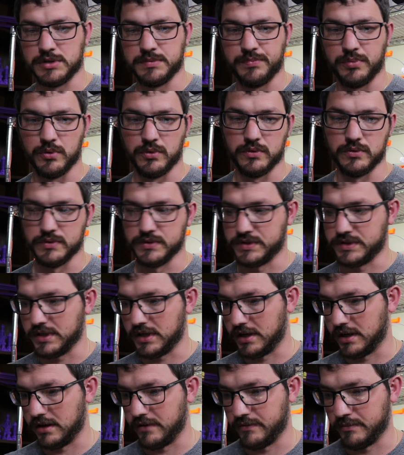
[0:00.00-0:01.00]
spools
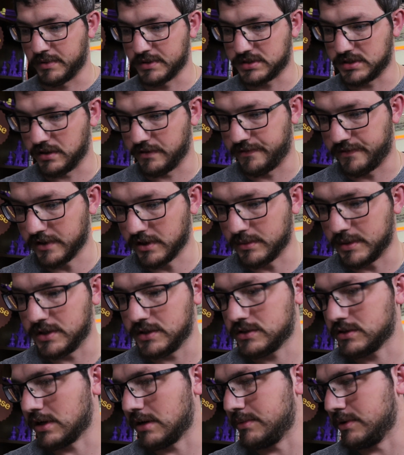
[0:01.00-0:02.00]
of a bunch of the
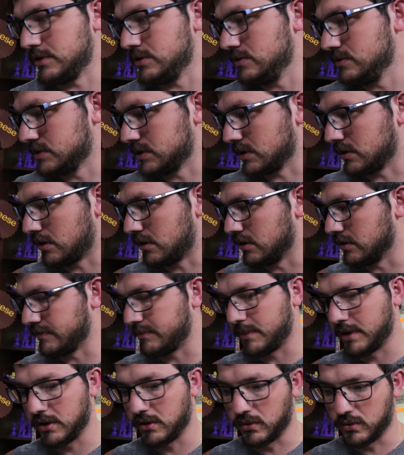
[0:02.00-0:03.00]
filament. So I've been using all
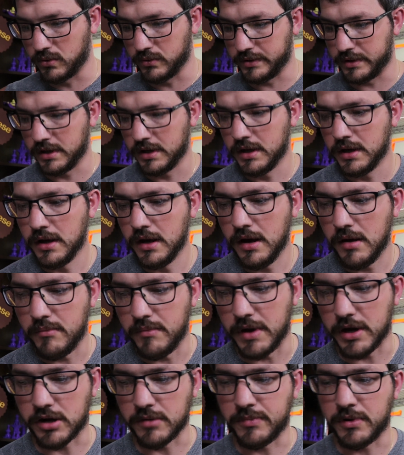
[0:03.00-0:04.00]
of my old
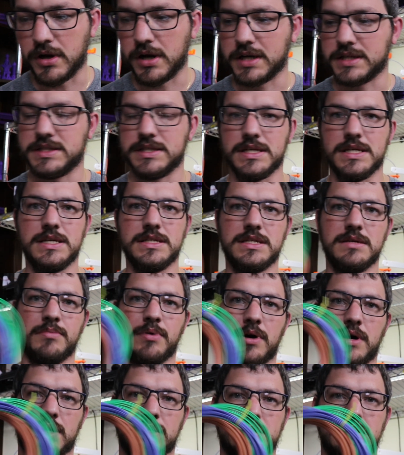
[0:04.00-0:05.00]
MakerBox Easy
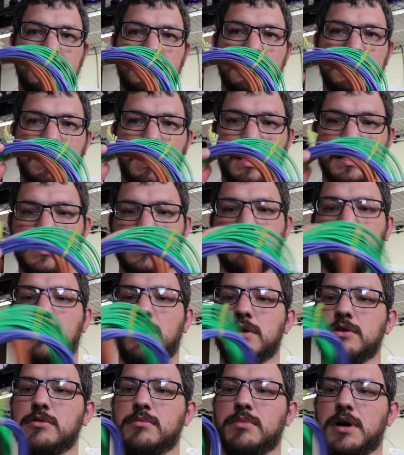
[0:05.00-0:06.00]
Boxes and some
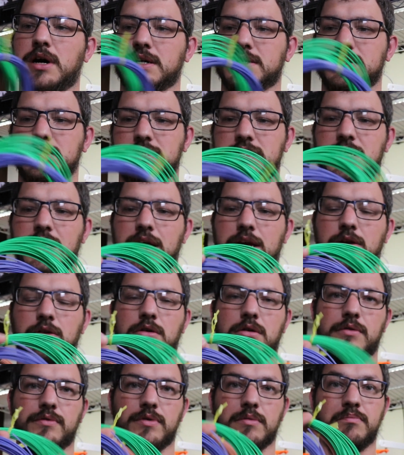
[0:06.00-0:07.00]
Mondo boxes, taking
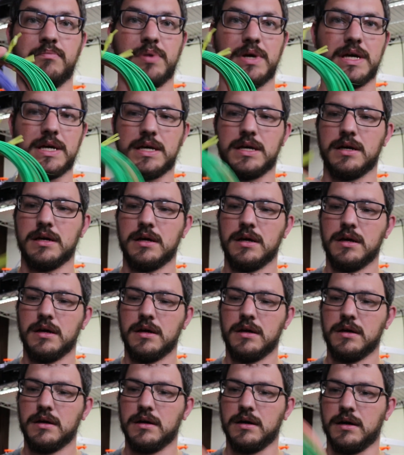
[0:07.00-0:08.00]
all of the big
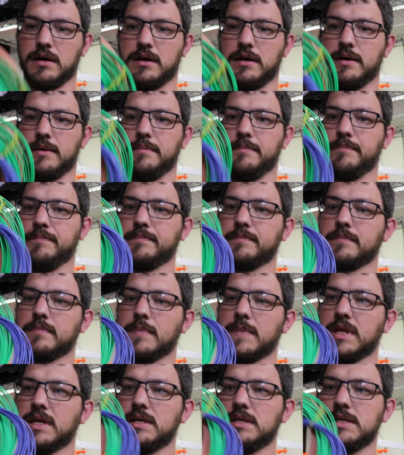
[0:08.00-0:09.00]

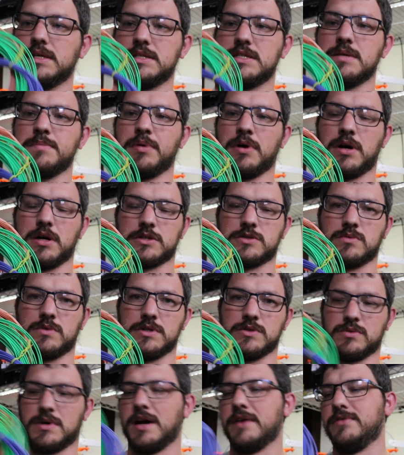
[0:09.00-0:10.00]
Easy Box
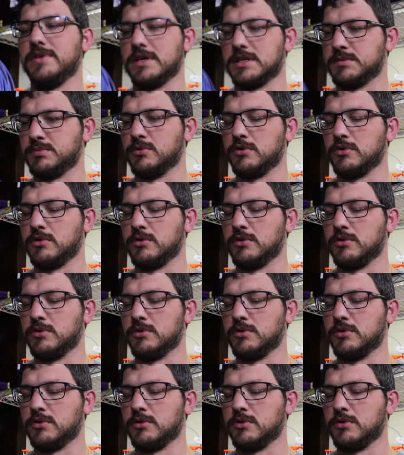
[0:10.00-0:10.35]
ones. Well, I have the